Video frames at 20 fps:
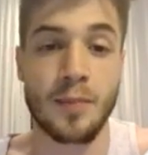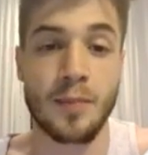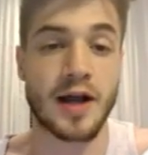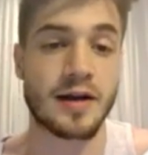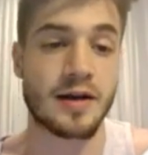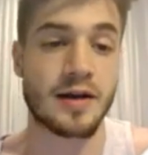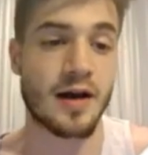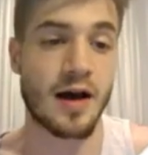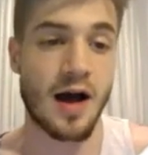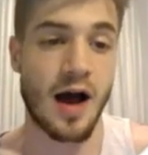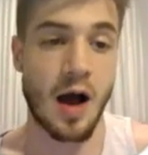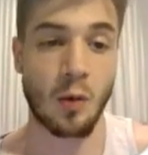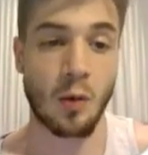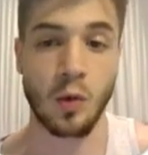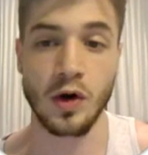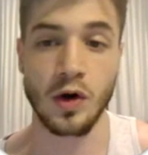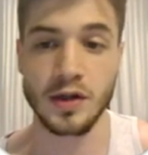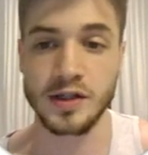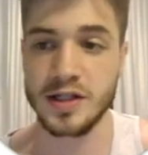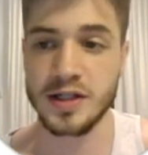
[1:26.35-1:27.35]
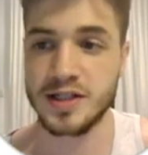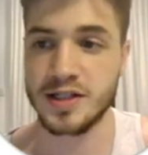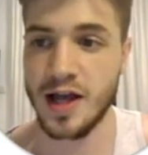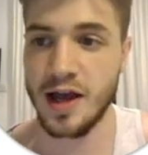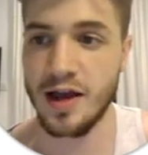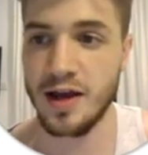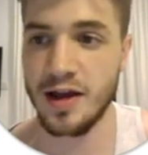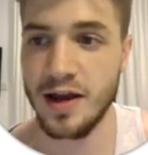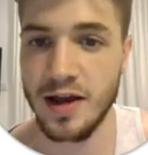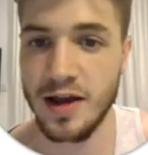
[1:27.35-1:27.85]
But I will just
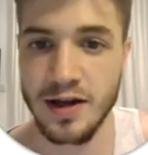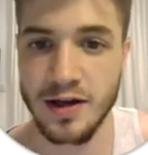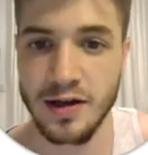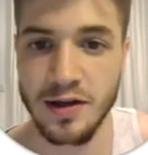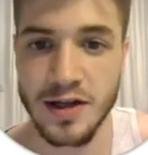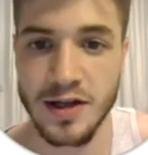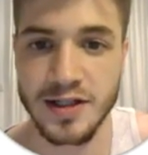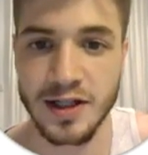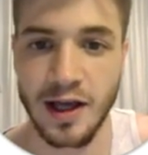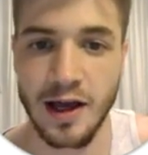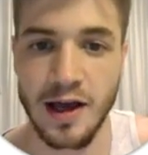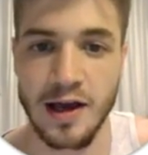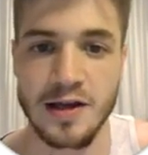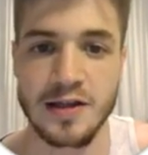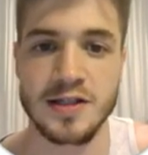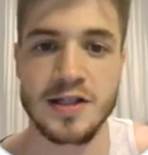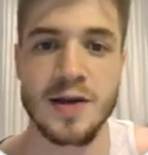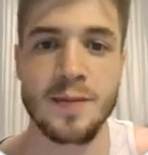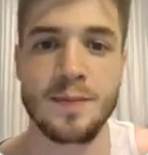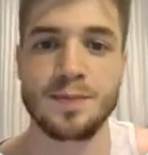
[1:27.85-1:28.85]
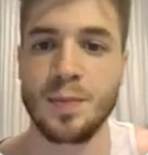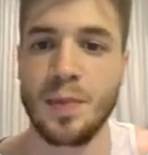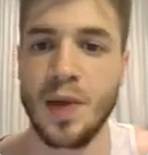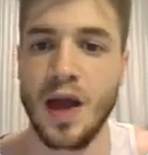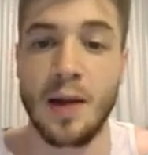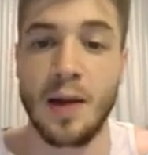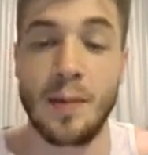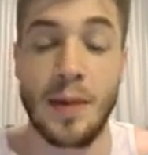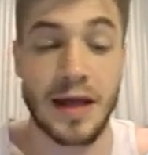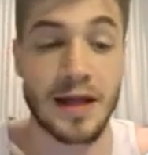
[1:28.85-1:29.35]
say in this case,
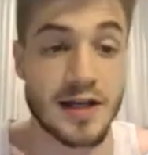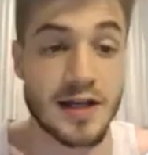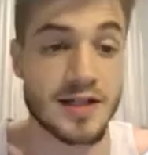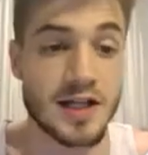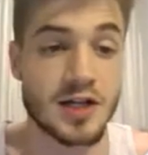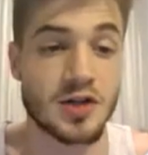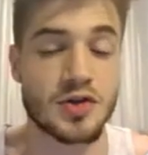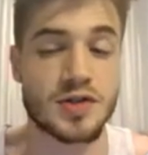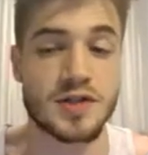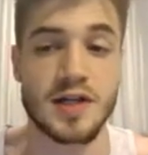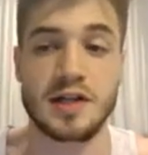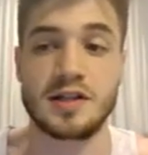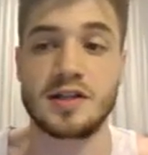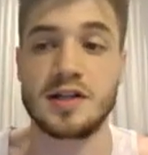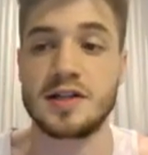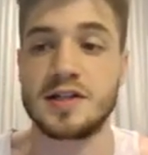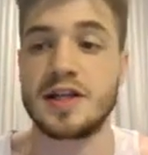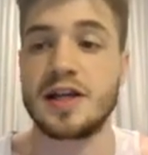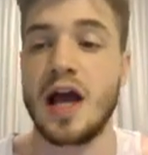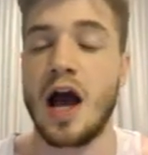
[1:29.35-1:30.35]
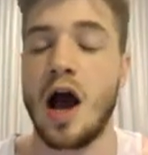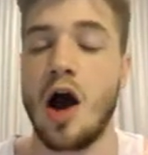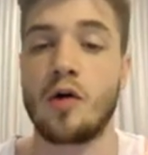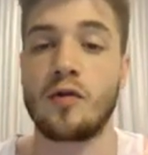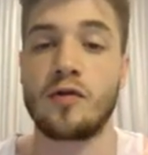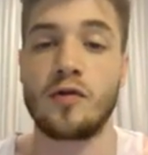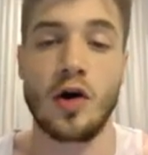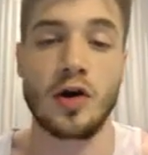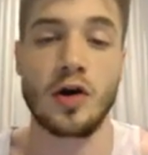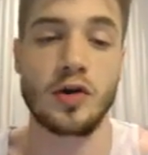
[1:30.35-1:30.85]
it is interesting to see how
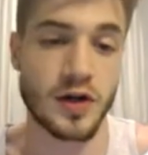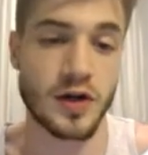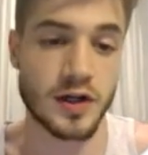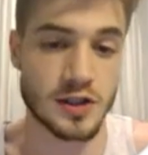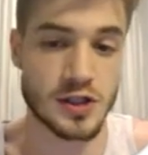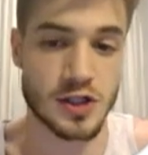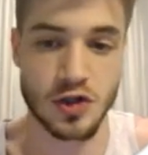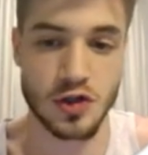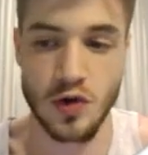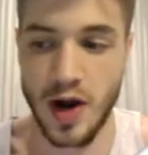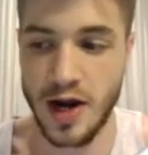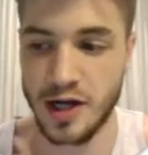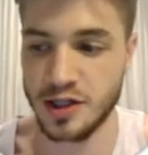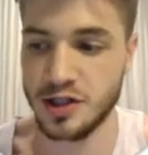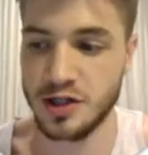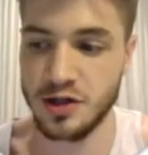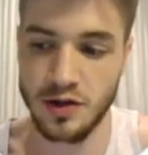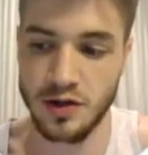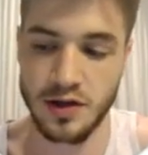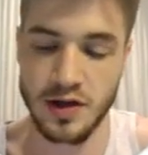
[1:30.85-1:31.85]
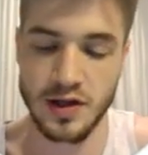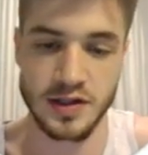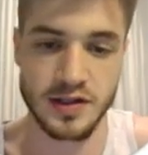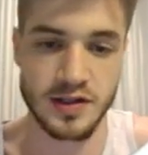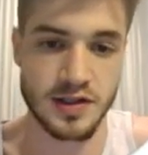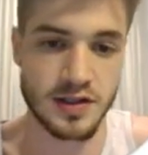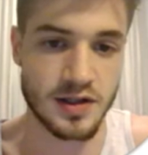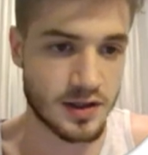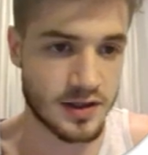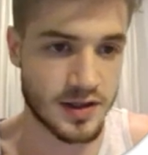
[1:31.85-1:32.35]
far you can stretch
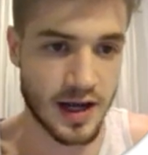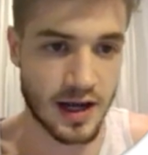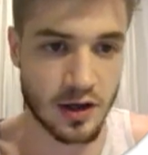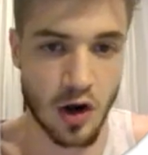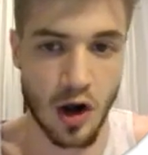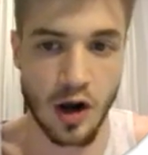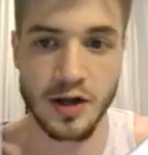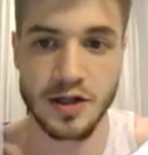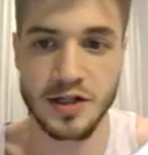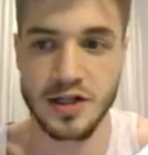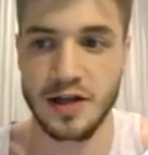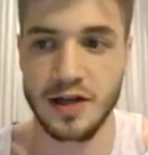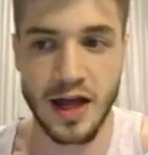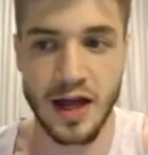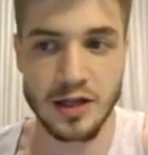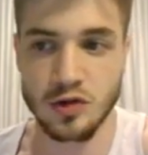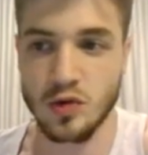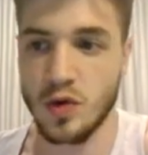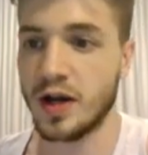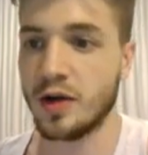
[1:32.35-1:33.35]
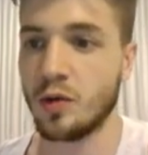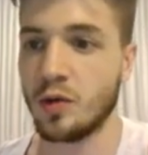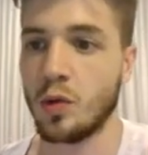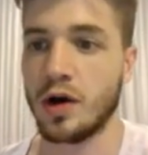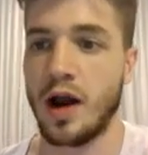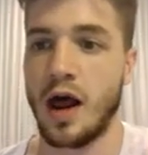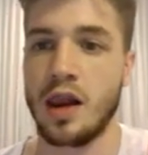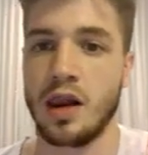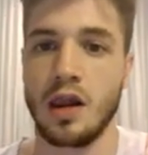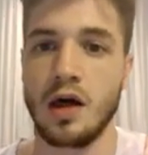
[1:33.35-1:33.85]
this technology. And that's really
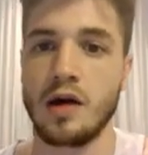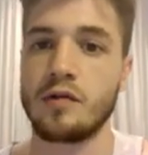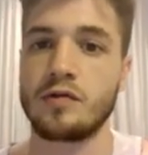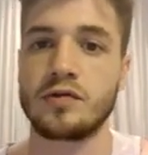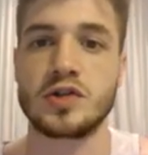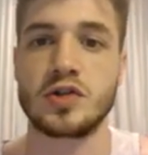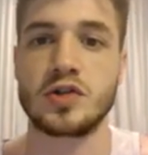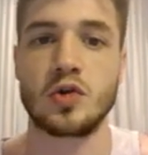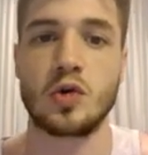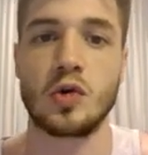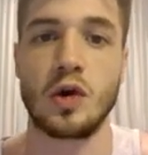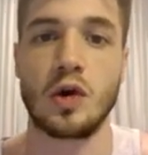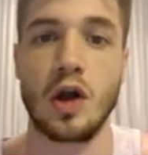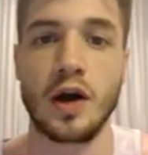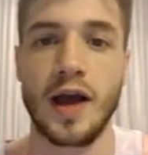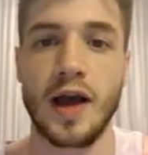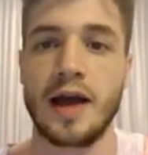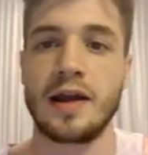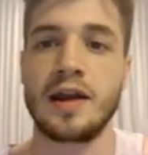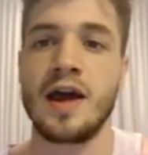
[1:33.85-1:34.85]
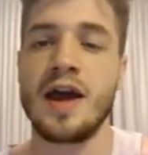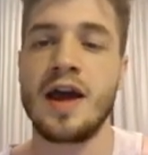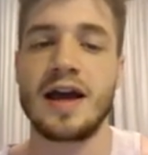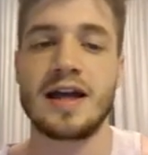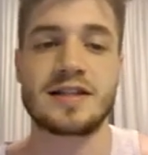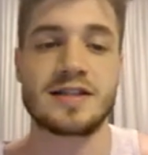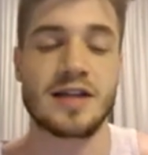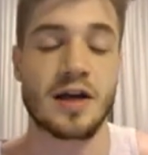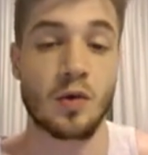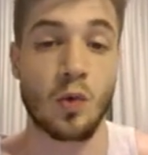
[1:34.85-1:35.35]
what I love to look at.
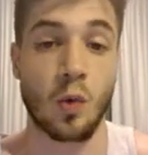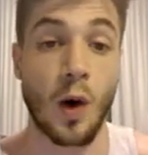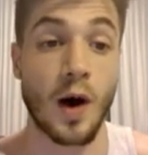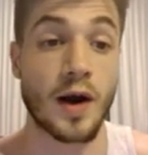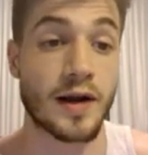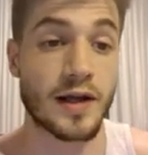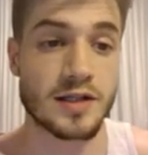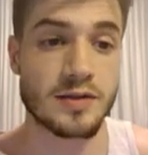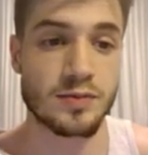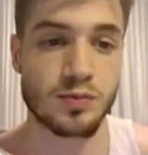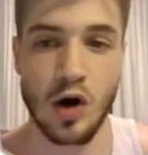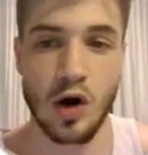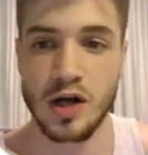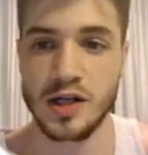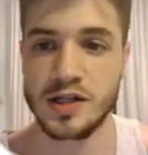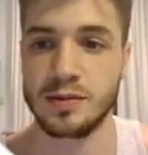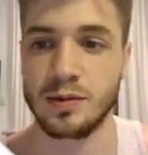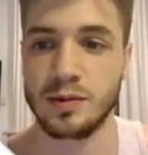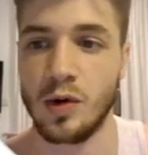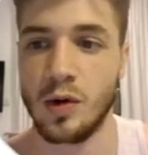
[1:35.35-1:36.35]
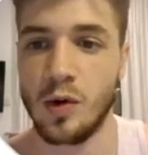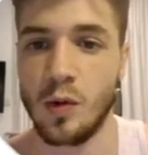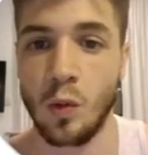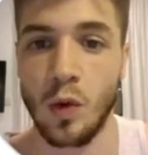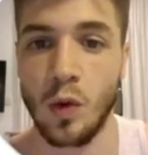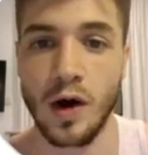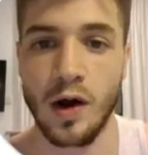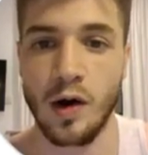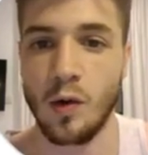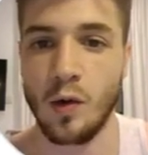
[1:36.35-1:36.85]
It's like, what is possible?
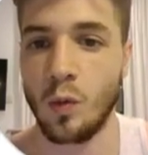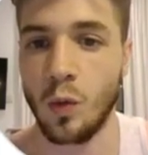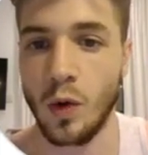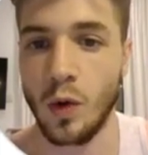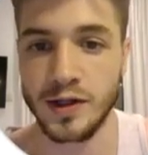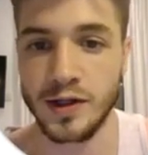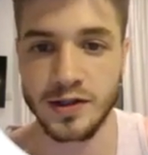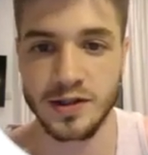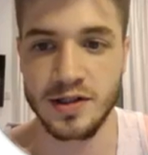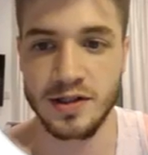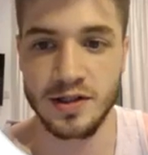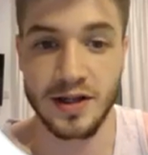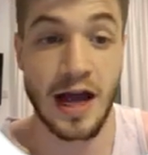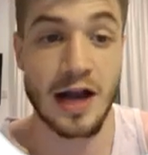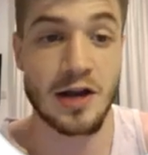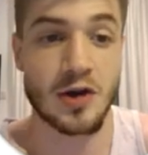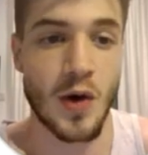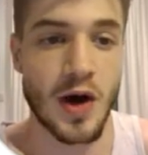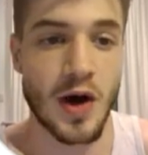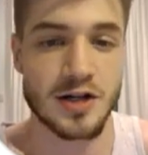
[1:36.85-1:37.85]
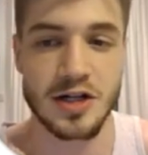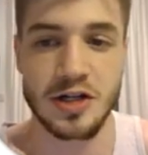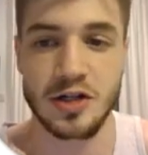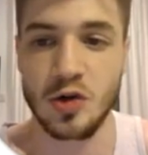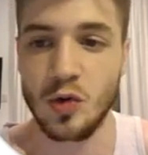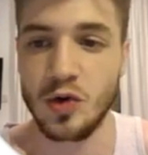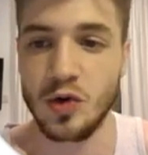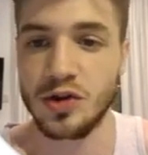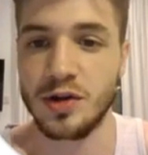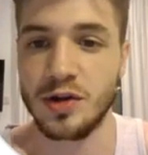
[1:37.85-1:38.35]
What can you actually
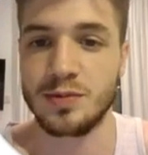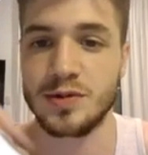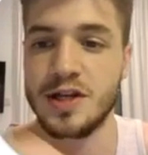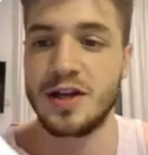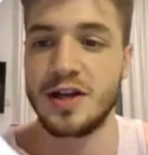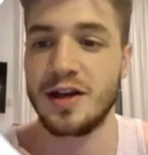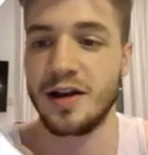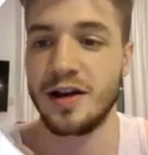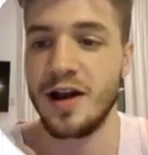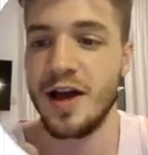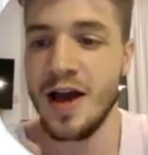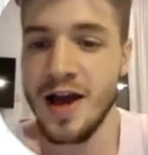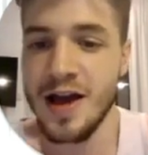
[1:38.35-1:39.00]
do with Obsidian?